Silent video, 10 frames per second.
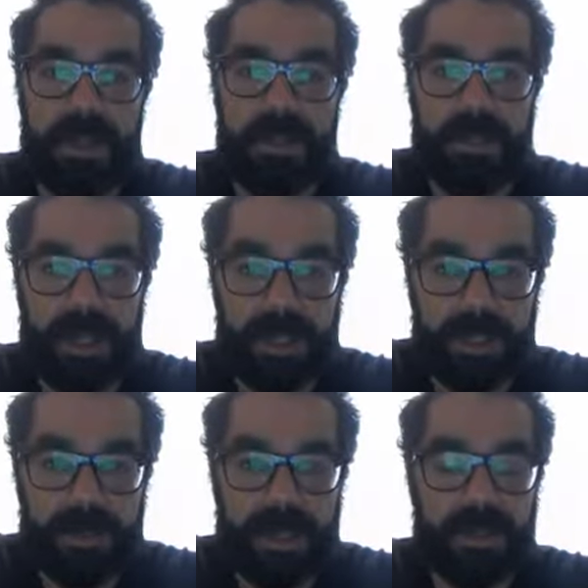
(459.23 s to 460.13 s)

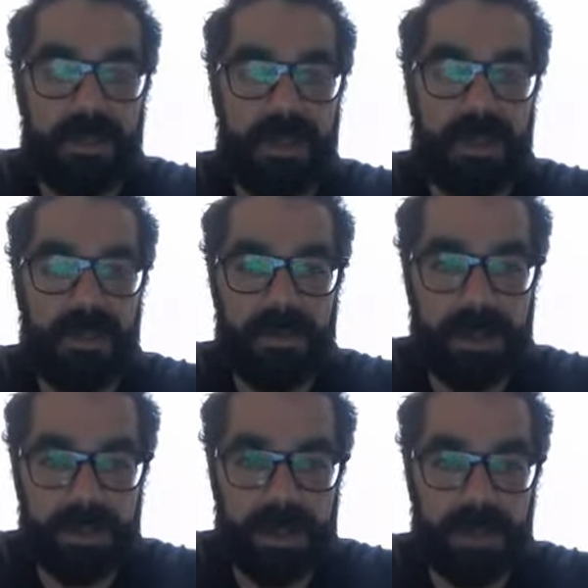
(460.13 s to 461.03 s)
2012, I
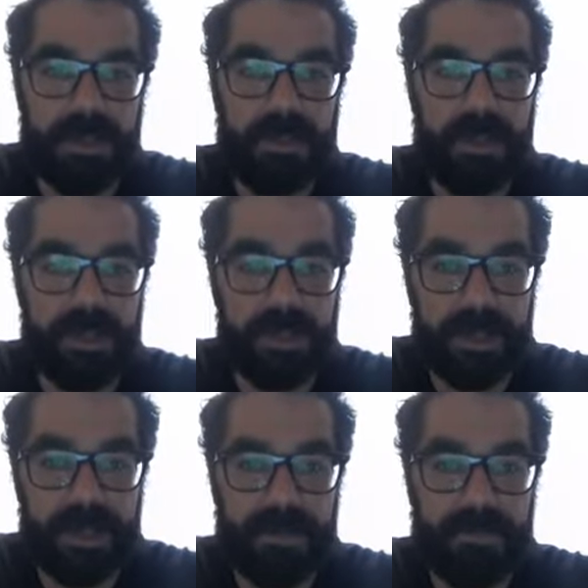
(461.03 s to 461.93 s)
started doing real
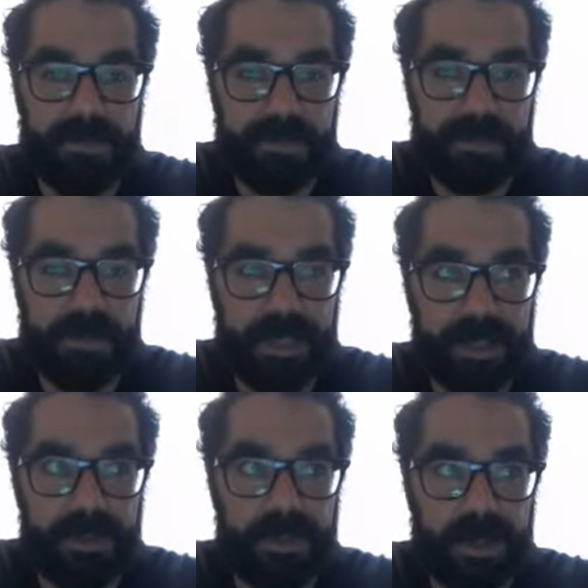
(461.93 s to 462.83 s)
estate. And
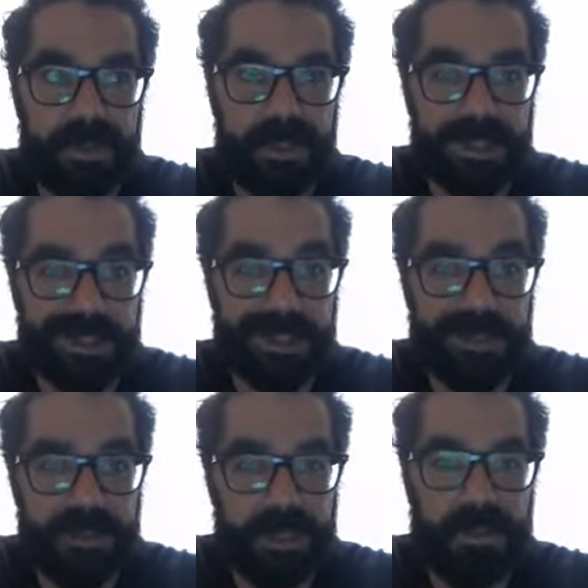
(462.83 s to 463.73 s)
then 12 to 16,
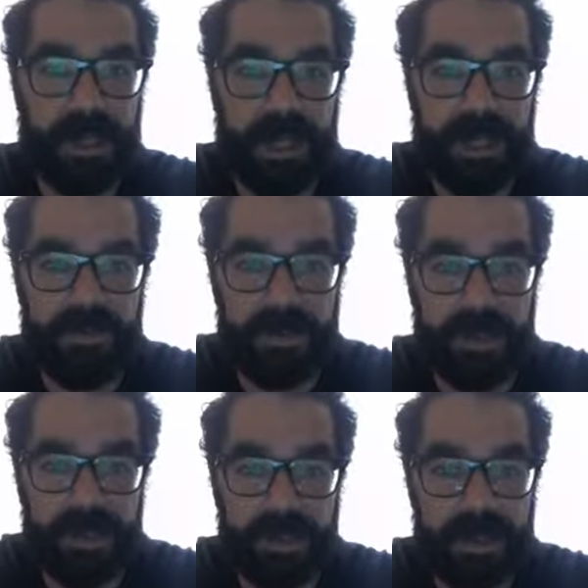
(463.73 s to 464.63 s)
I made about
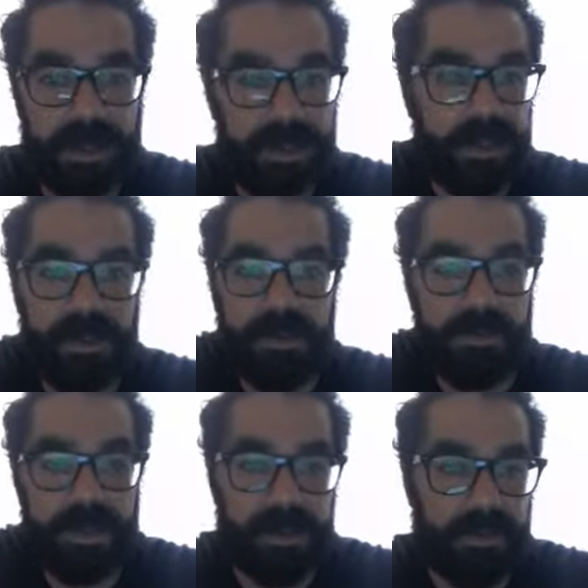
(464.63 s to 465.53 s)
$500,000. Didn't
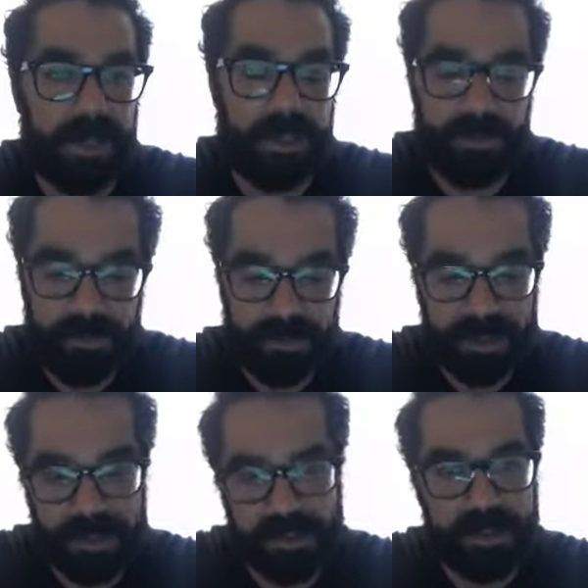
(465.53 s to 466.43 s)
keep any of it,
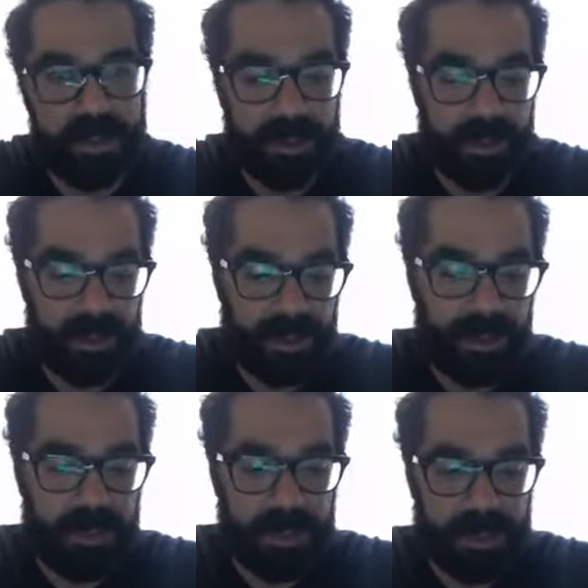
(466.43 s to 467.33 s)
because
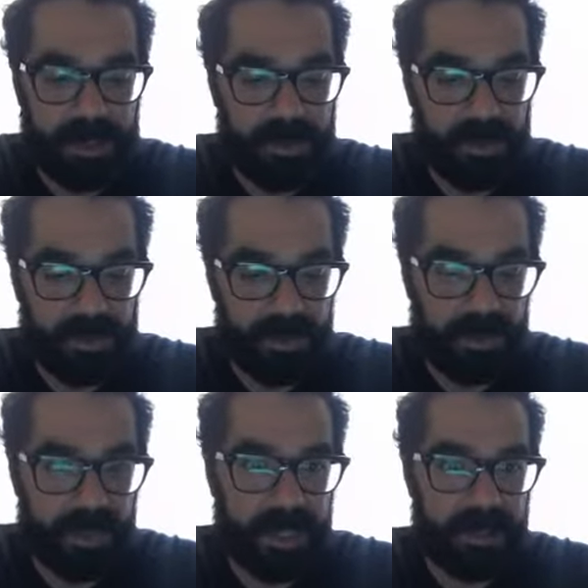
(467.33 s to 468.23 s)
that's a whole
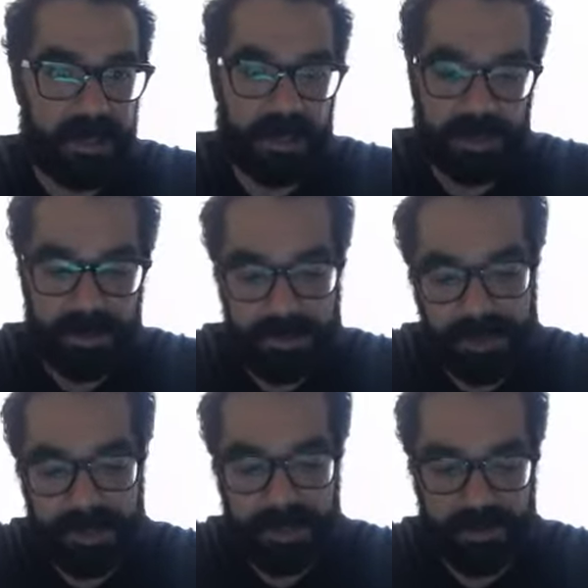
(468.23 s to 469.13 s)
nother lesson to learn. But
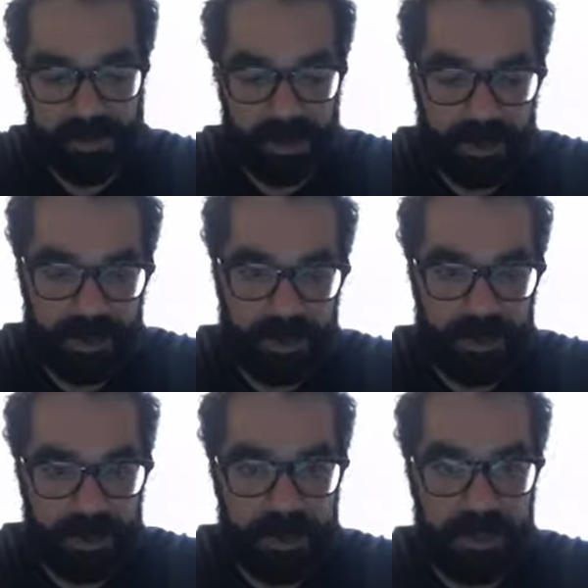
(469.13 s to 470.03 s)
I lived well, and
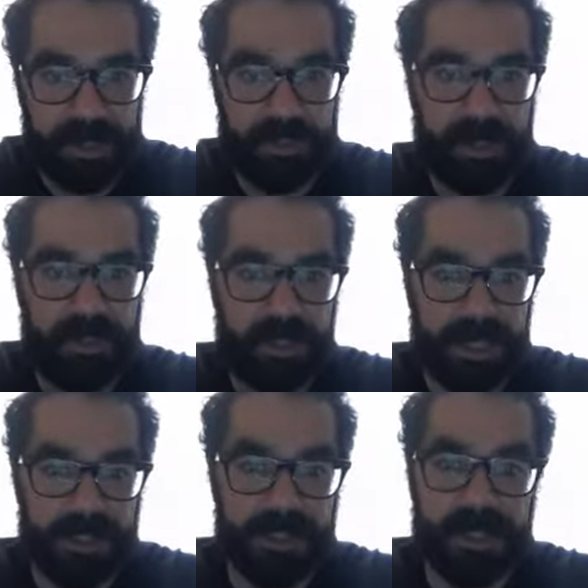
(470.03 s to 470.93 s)
now I think I'm a little bit
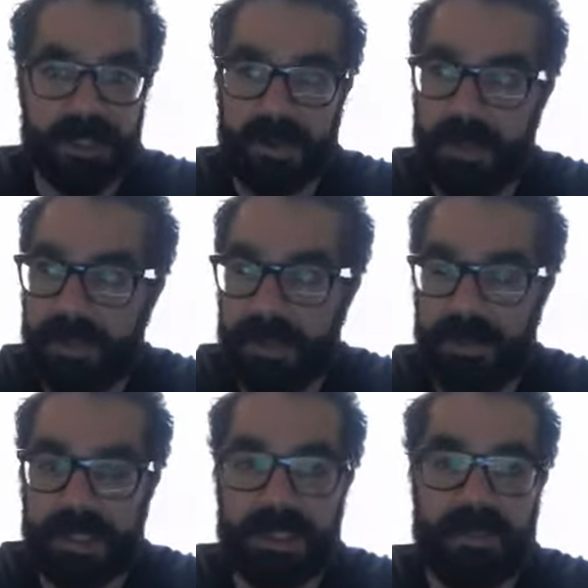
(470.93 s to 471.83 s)
less insecure about money
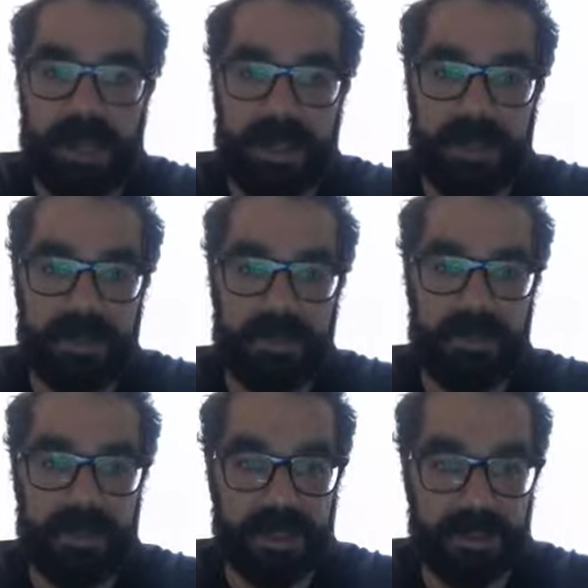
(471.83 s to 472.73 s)
because I've had it.
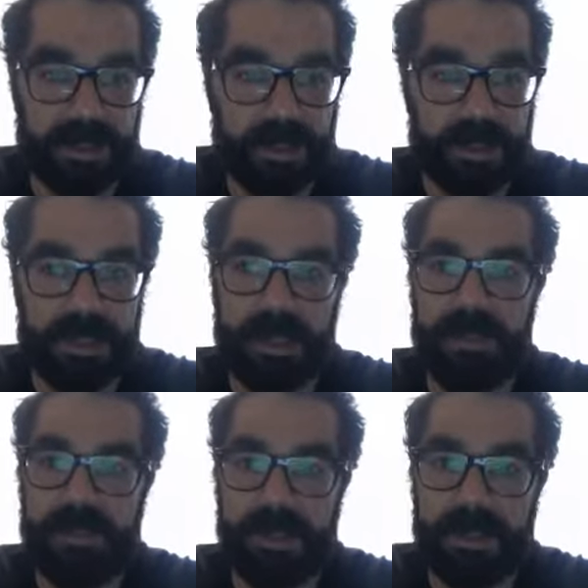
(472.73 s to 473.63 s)
I've done some cool stuff.
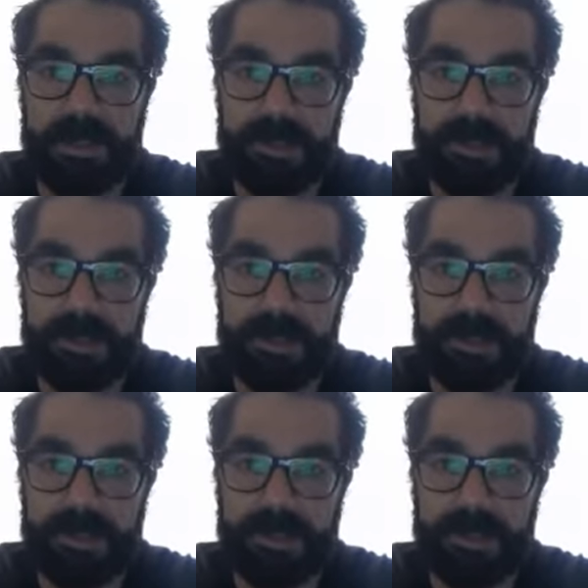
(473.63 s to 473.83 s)
But